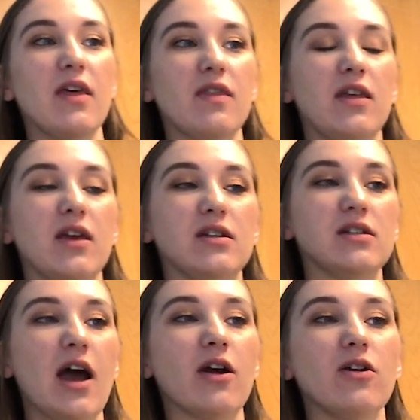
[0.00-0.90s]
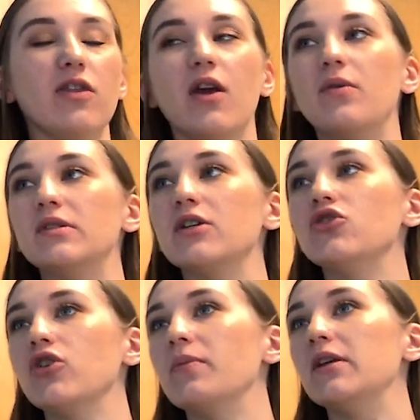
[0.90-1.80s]
that the entire thing was
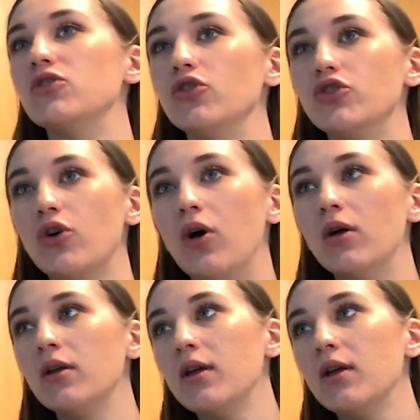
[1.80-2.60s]
extremely surgical.